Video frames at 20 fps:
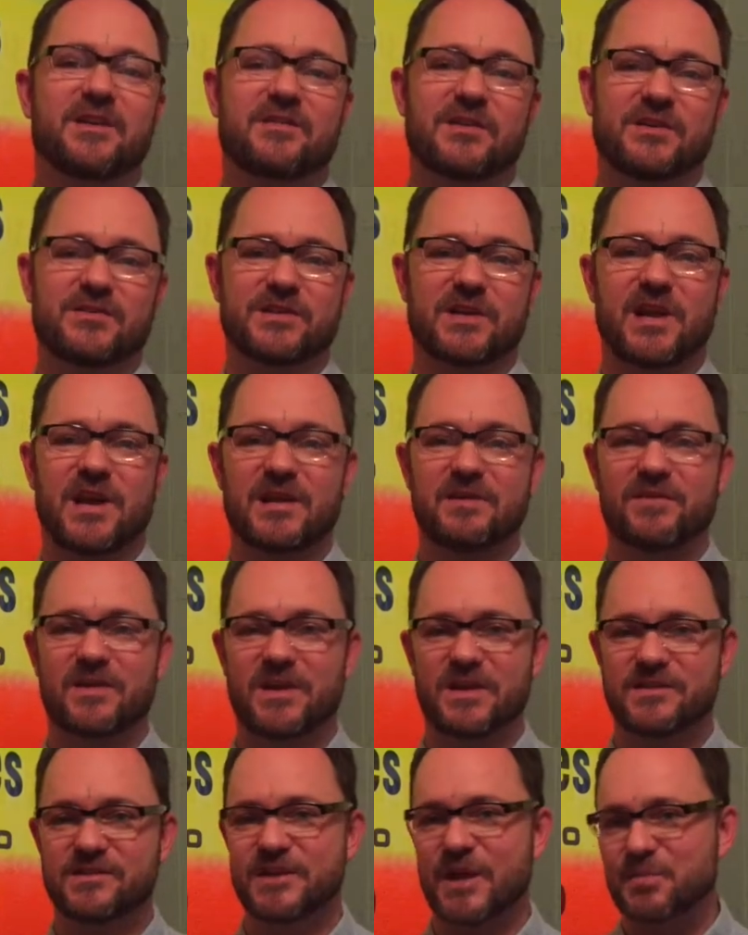There's a kind of a
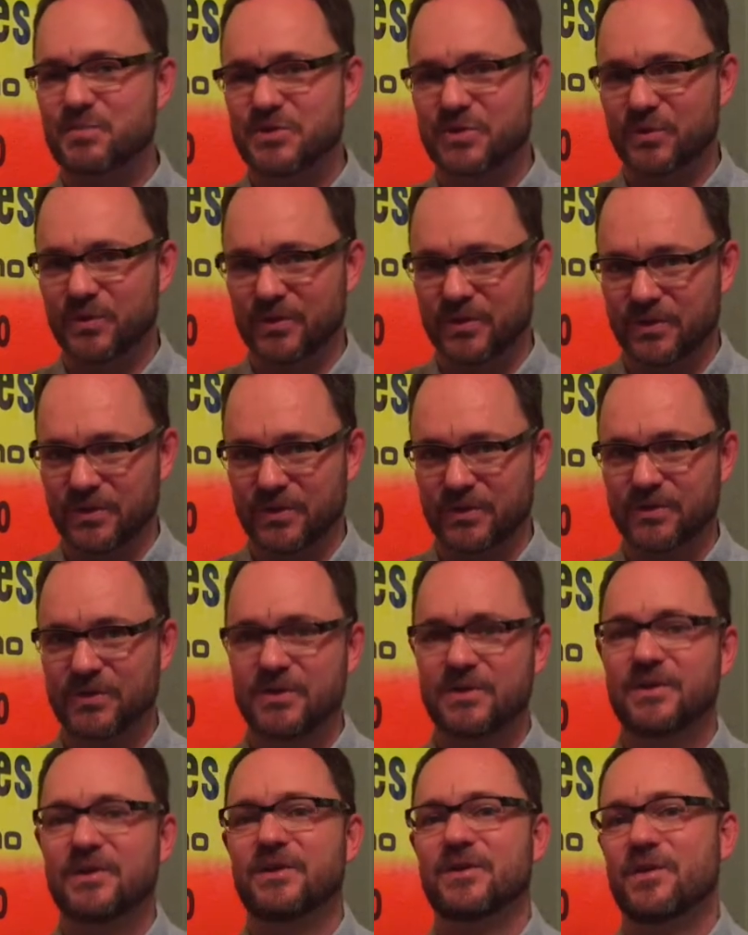
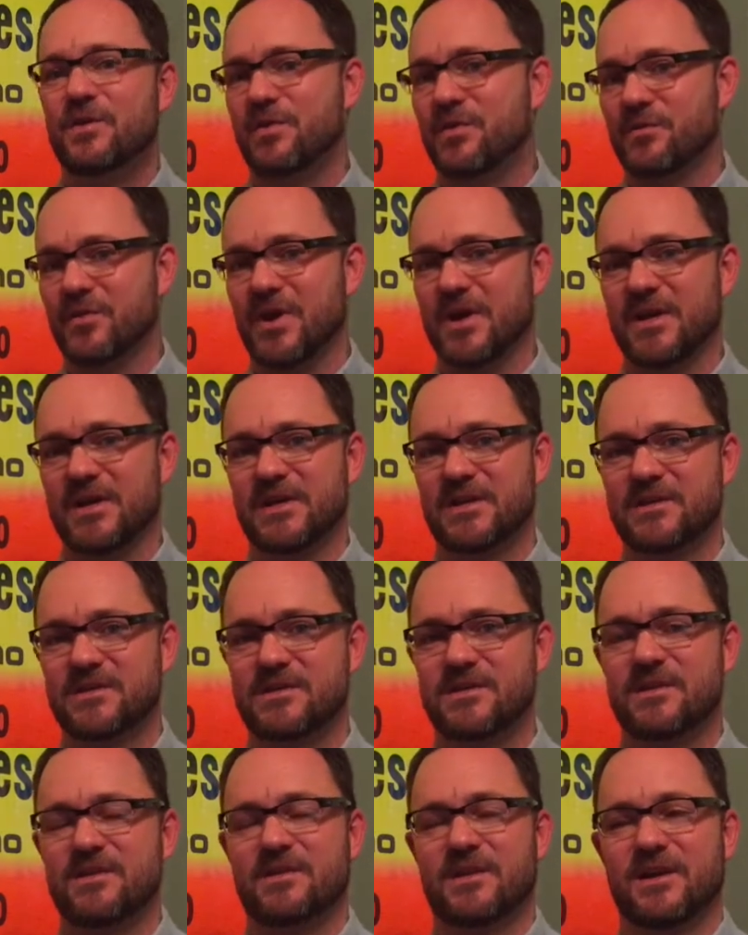conceptual
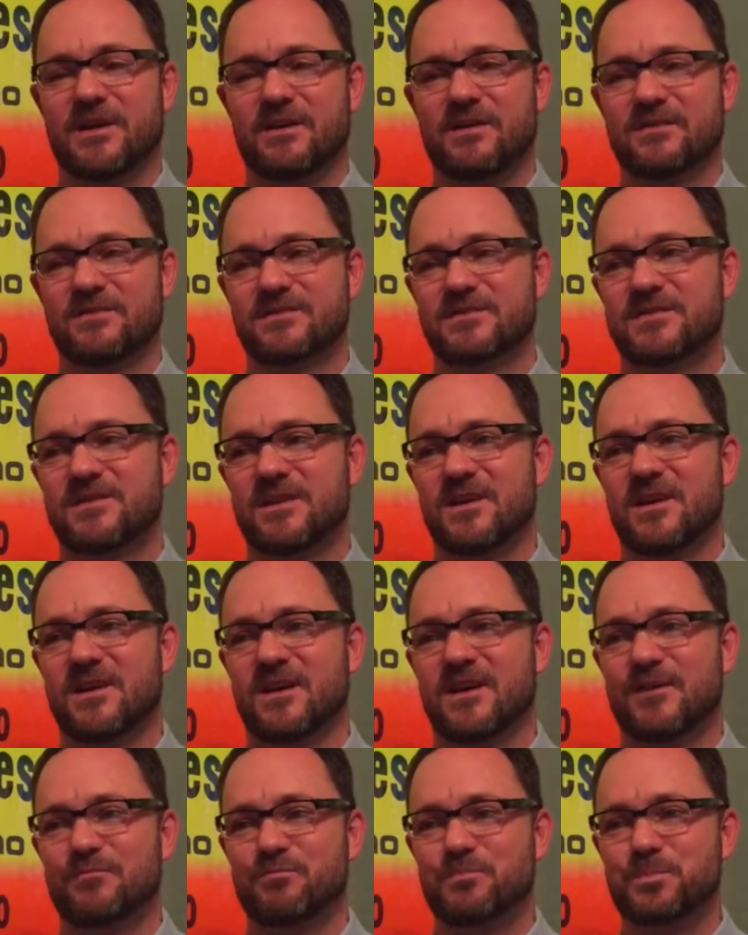thread. There's
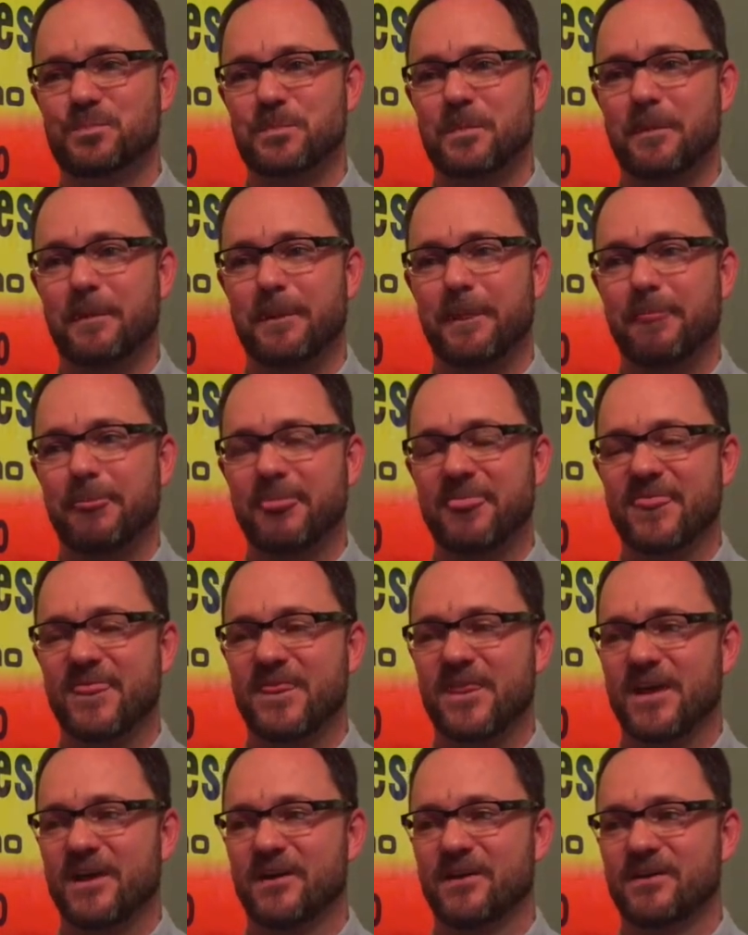um,
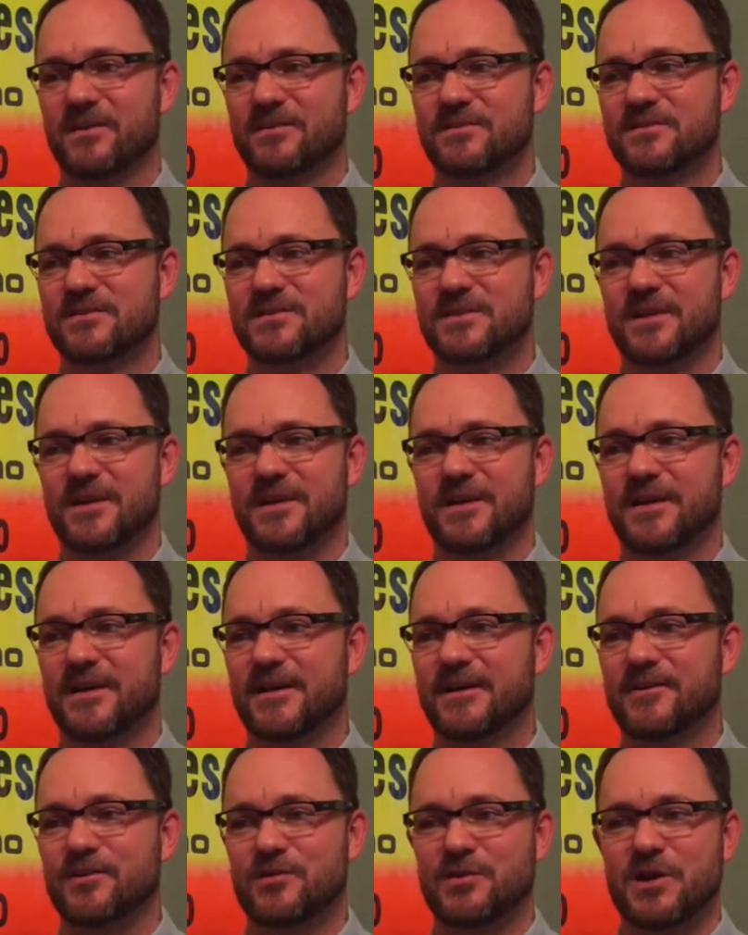There's,
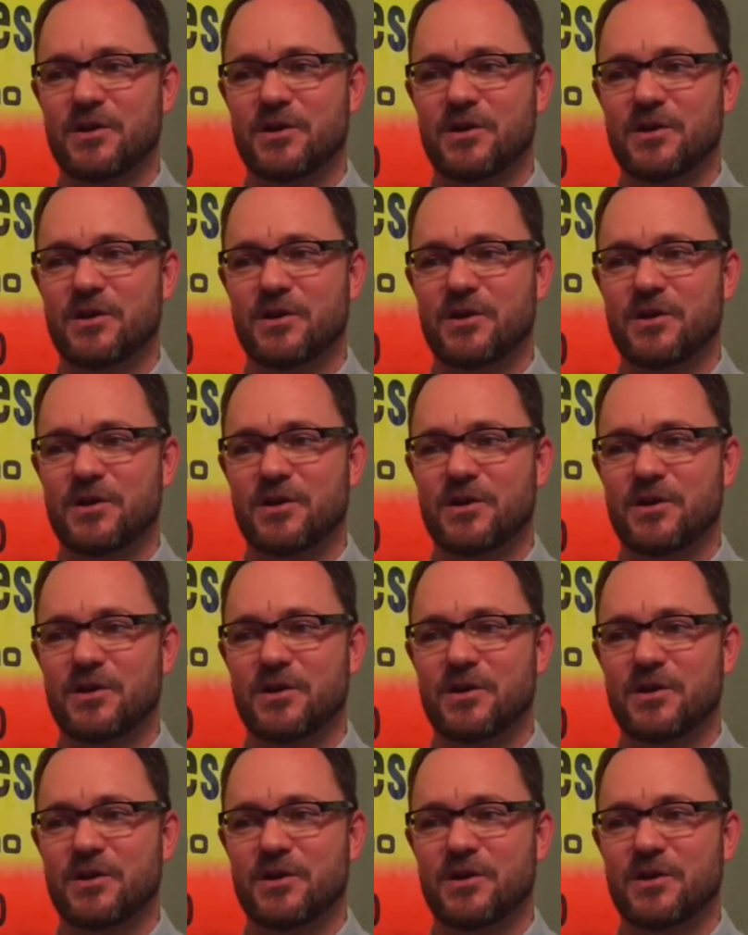uh, you